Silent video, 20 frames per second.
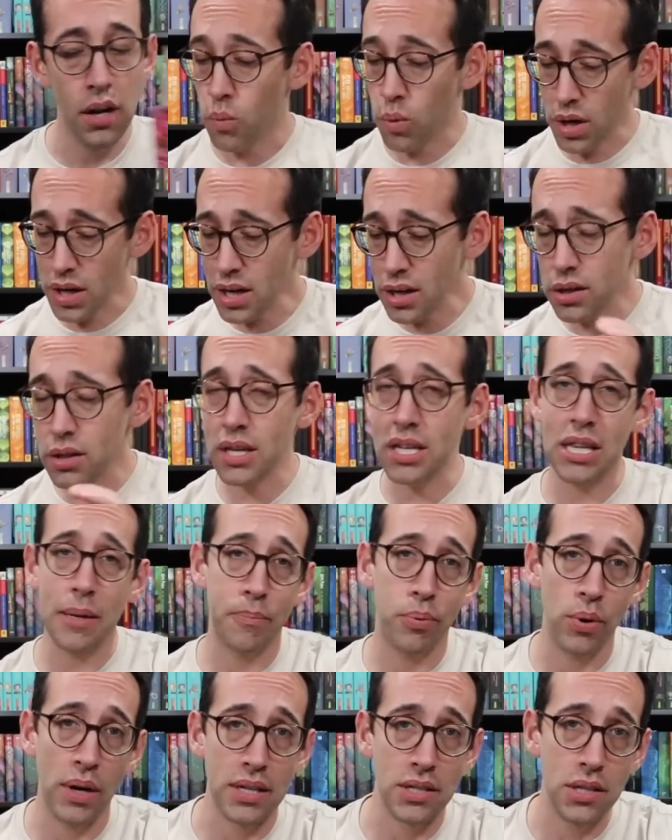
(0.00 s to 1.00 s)
We're gonna look at the
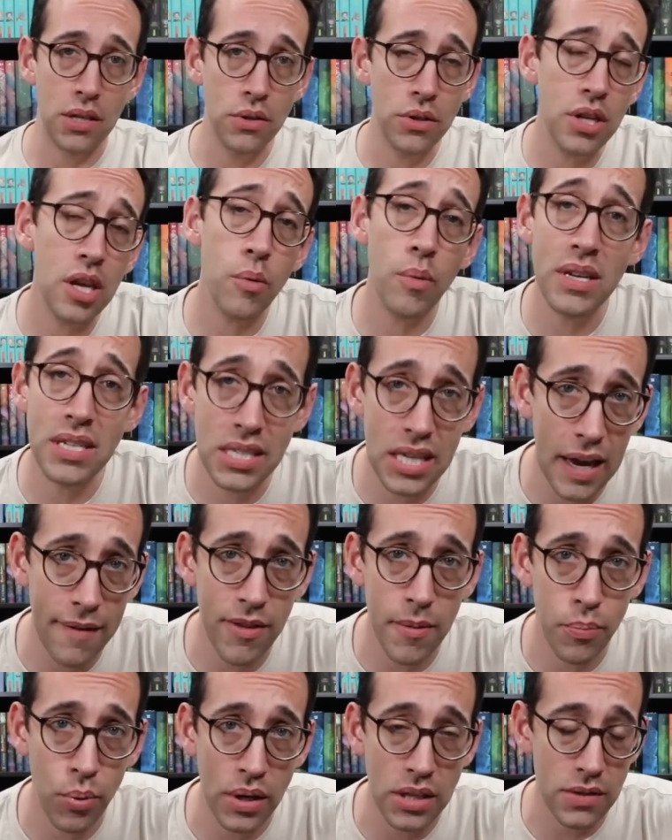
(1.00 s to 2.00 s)
prints. Usually we save
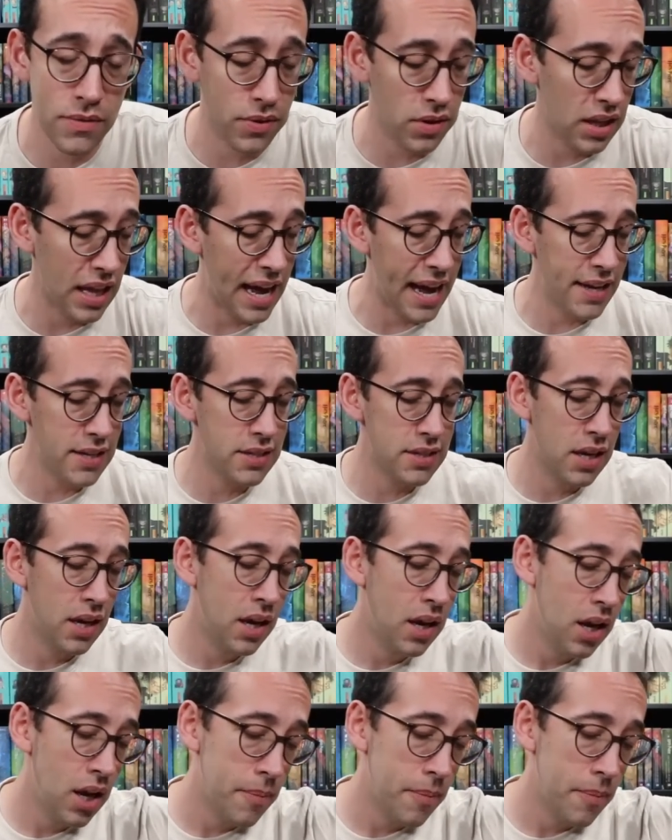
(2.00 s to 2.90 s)
the prints for last,